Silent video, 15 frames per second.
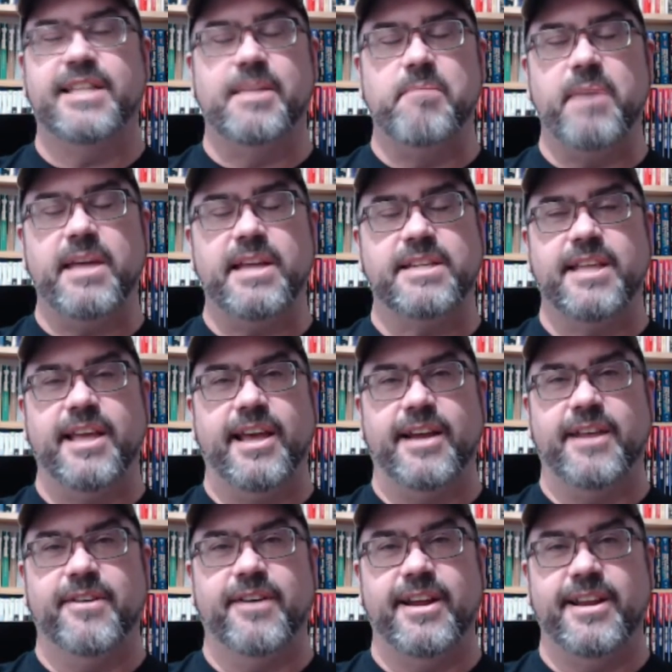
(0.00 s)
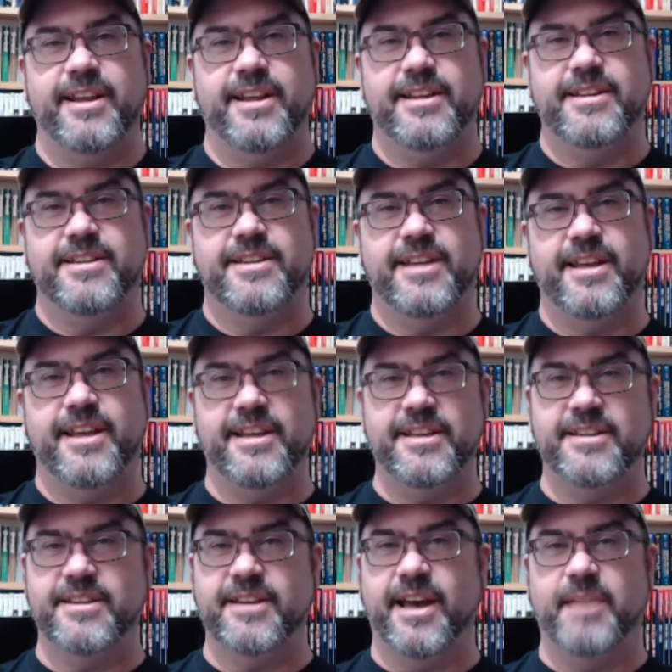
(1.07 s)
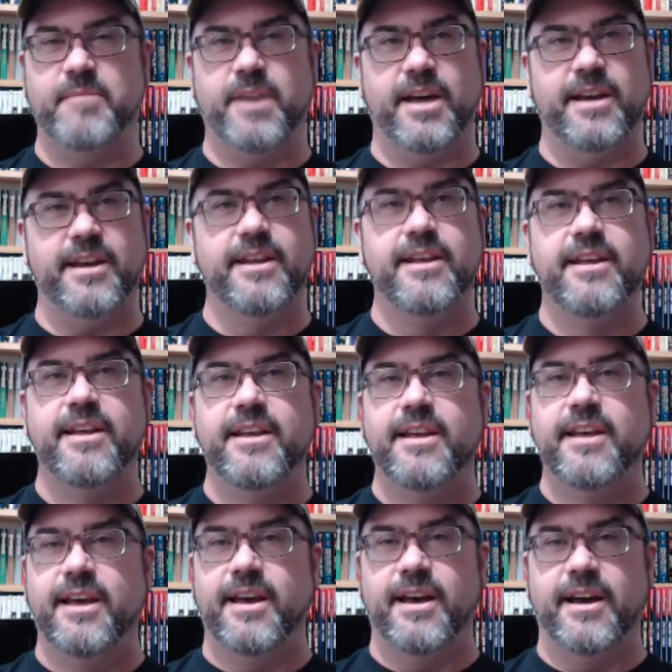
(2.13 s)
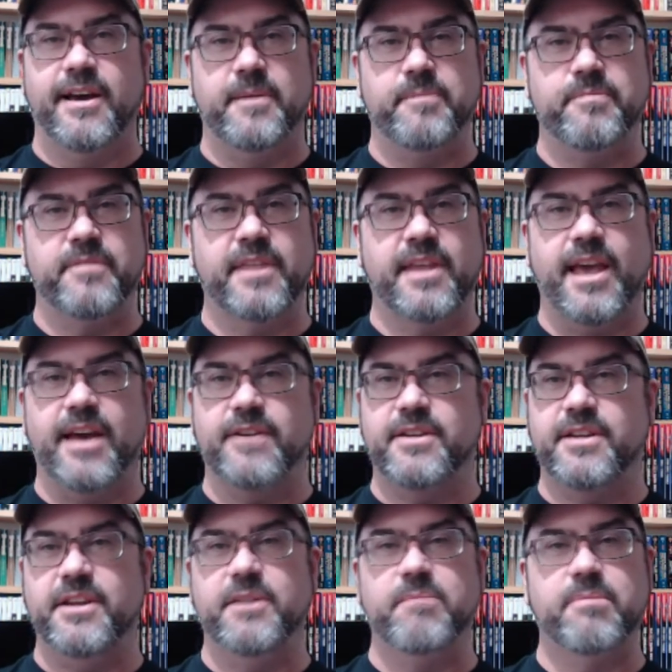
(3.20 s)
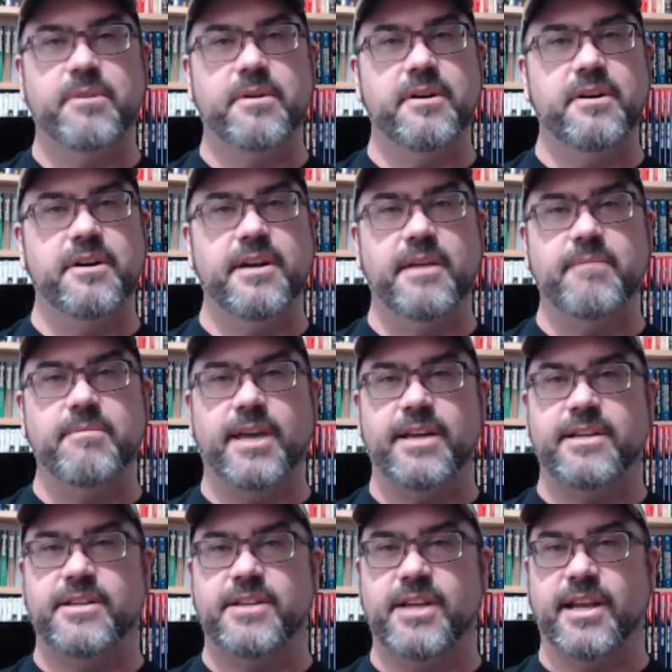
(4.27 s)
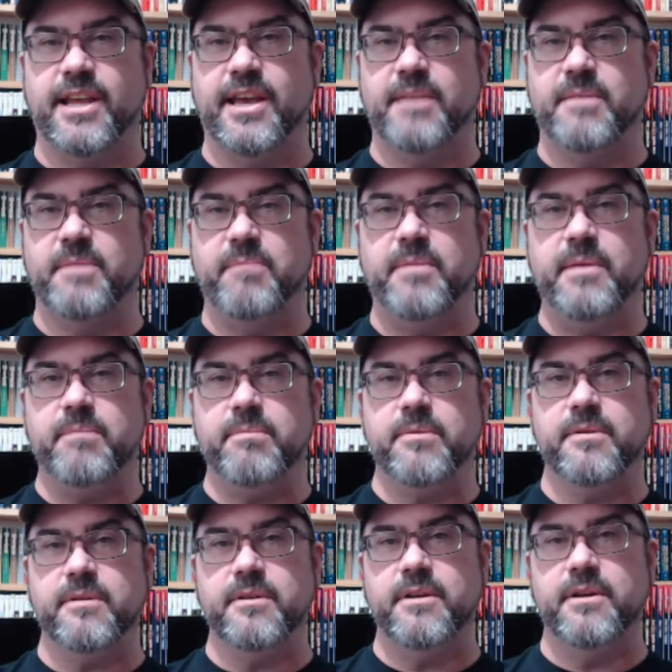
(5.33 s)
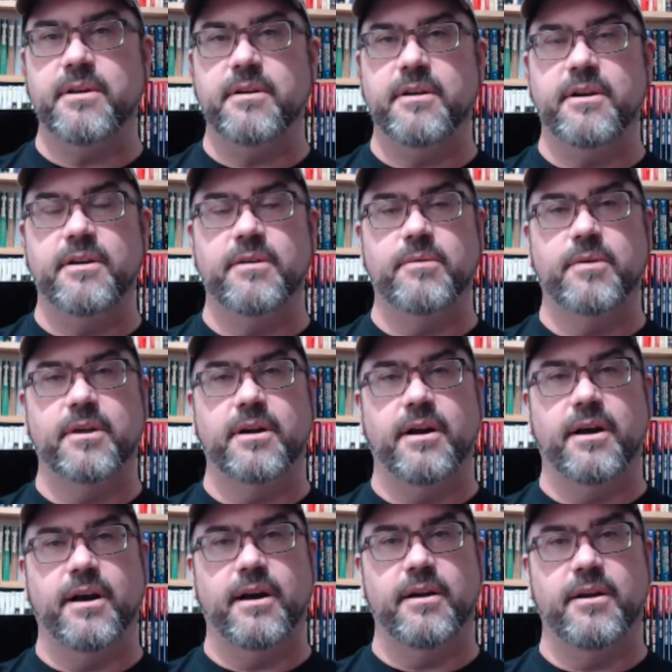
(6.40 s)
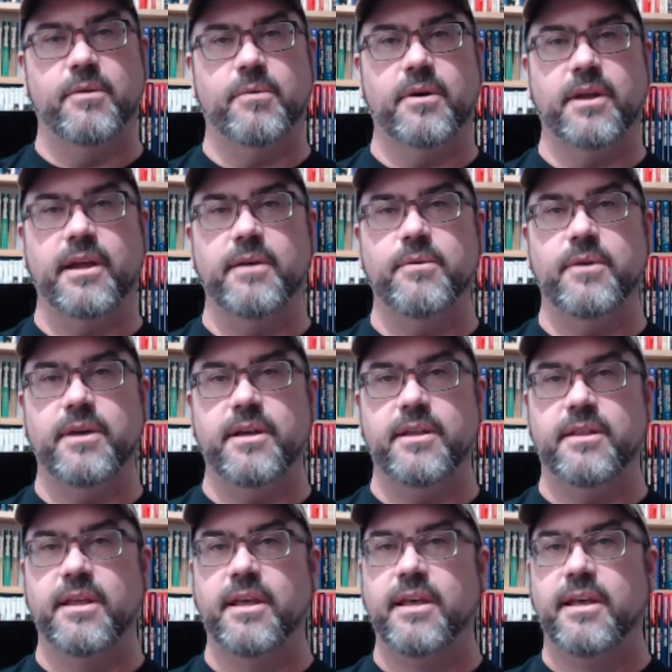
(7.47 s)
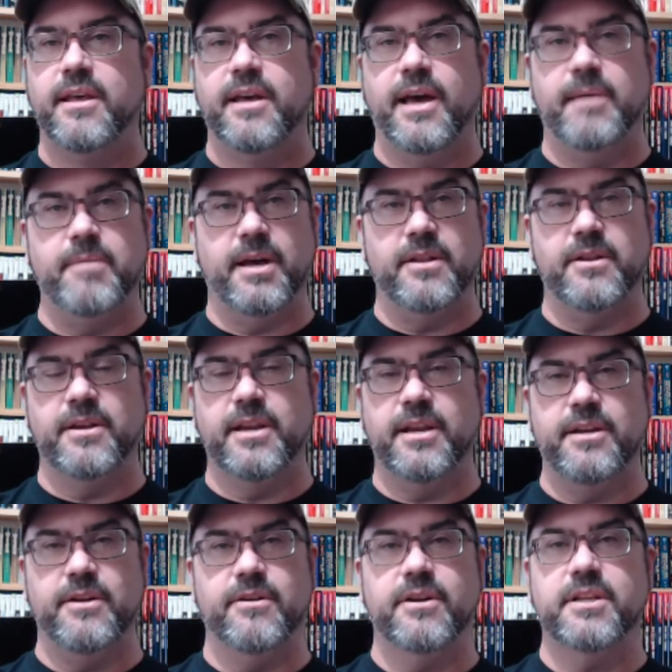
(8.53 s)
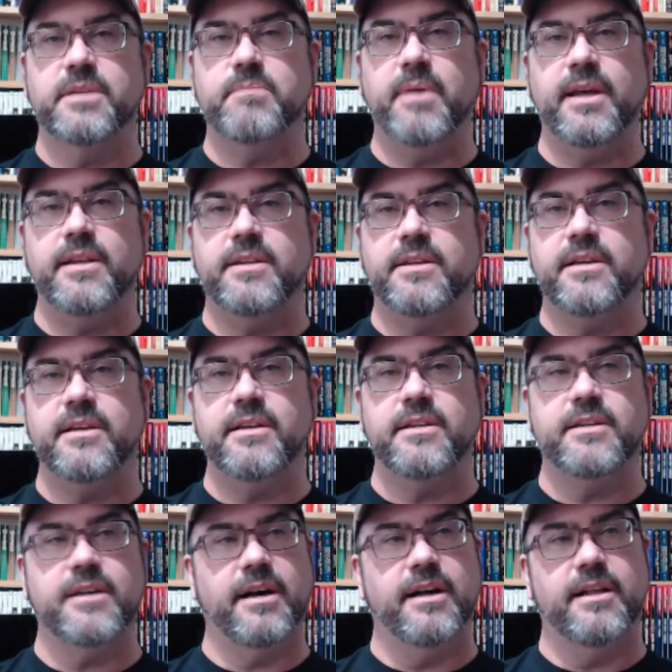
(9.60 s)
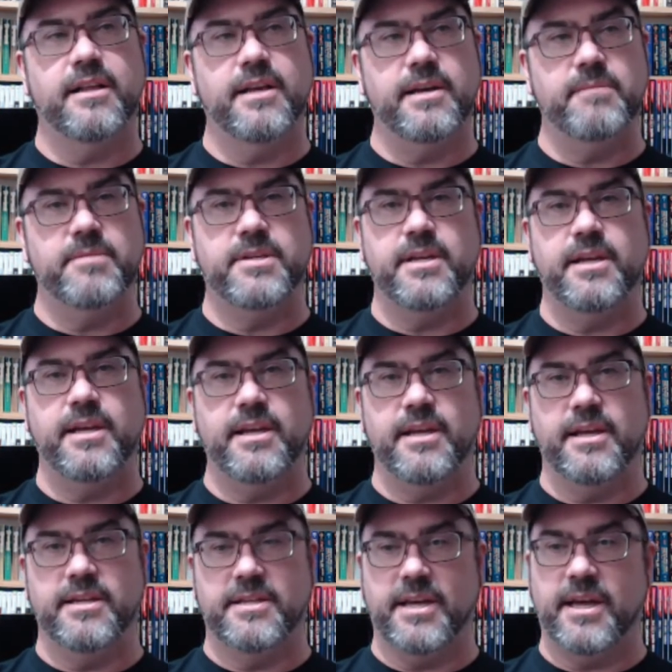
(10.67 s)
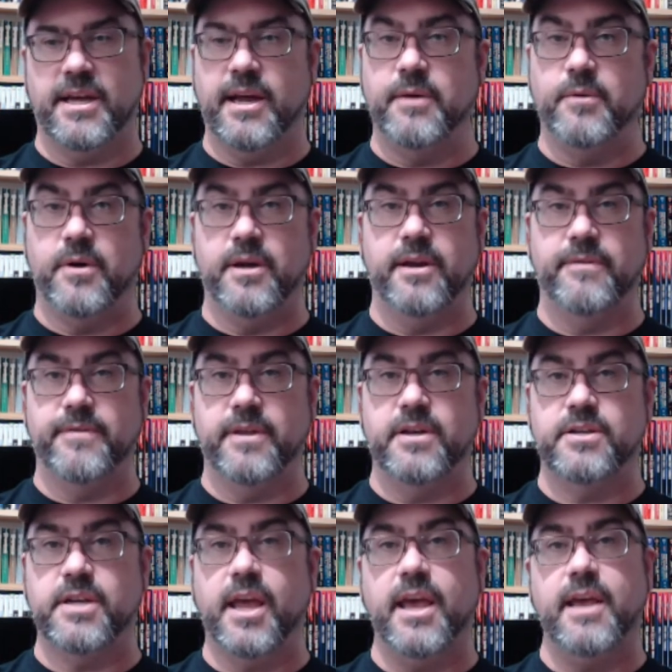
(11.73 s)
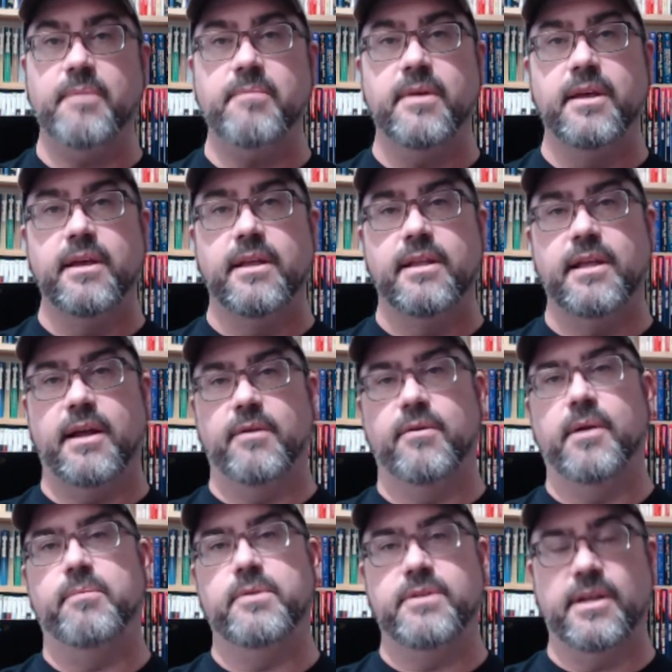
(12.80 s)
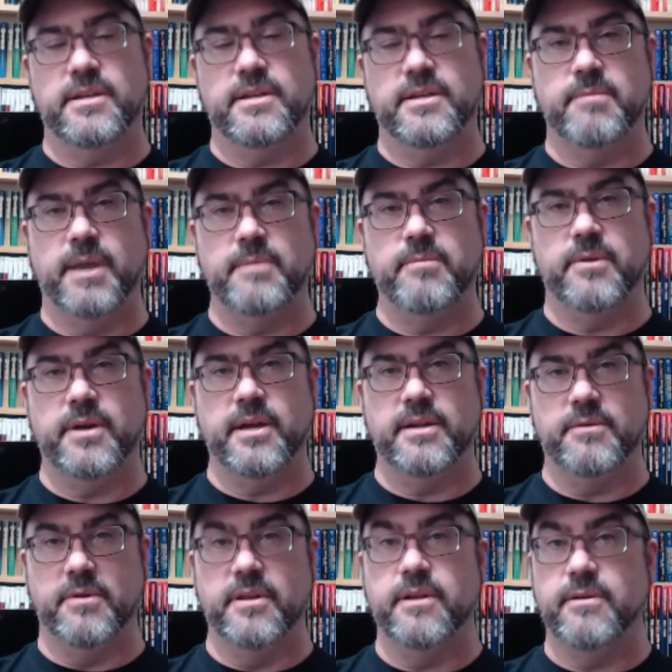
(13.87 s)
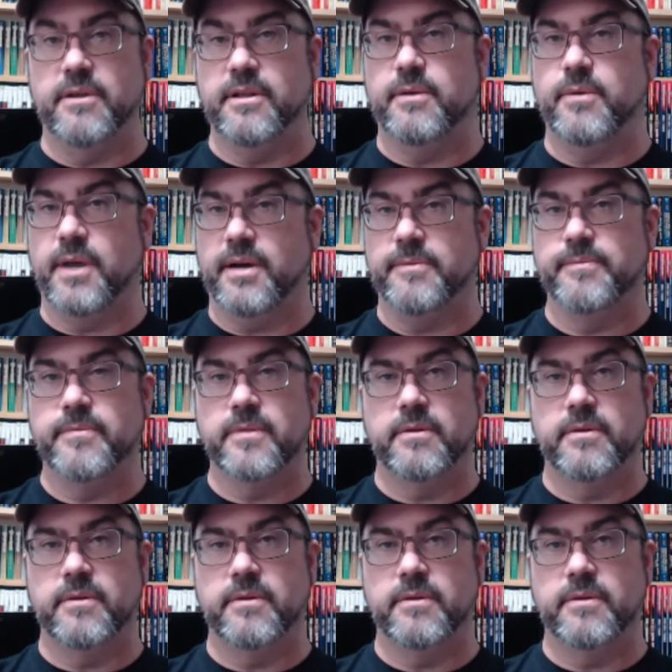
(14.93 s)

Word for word: best thing, right? Is I'm not counting your burn. I'm not checking how many people you're working with. I'm not looking at your expenses. All I'm seeing is that I want a finished game that represents my brand really, really well,